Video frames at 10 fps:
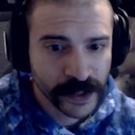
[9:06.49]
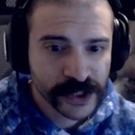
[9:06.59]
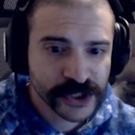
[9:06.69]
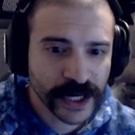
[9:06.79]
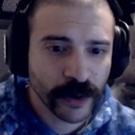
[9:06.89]

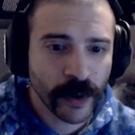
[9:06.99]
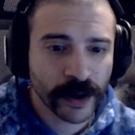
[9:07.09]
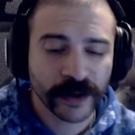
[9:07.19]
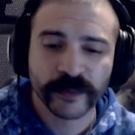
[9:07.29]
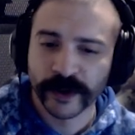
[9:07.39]
Shadow
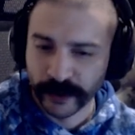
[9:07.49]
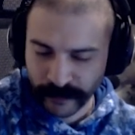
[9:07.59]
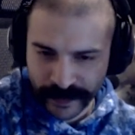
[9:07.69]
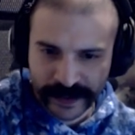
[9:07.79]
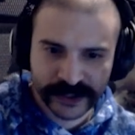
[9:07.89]
Walk, we already
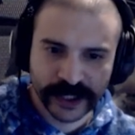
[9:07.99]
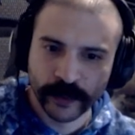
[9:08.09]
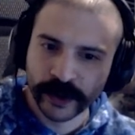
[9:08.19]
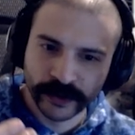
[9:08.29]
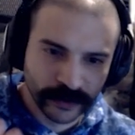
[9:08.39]
read that. Shadow
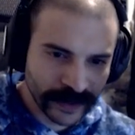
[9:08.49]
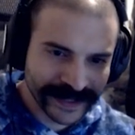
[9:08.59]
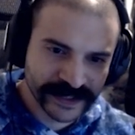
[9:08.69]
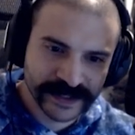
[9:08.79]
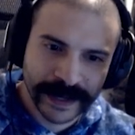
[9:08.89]
Walk
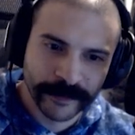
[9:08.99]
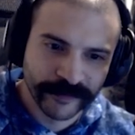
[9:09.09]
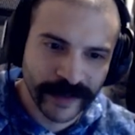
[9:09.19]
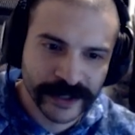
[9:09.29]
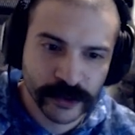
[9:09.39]
utilizes
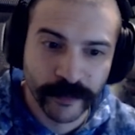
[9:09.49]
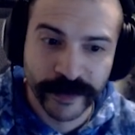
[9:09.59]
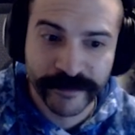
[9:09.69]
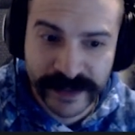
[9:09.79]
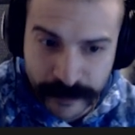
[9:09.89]
camouflage over
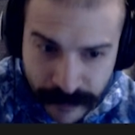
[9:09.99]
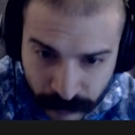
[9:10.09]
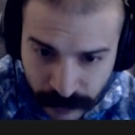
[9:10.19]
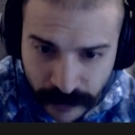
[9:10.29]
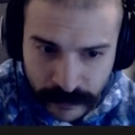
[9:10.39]

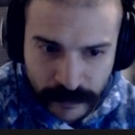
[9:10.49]
invisibility,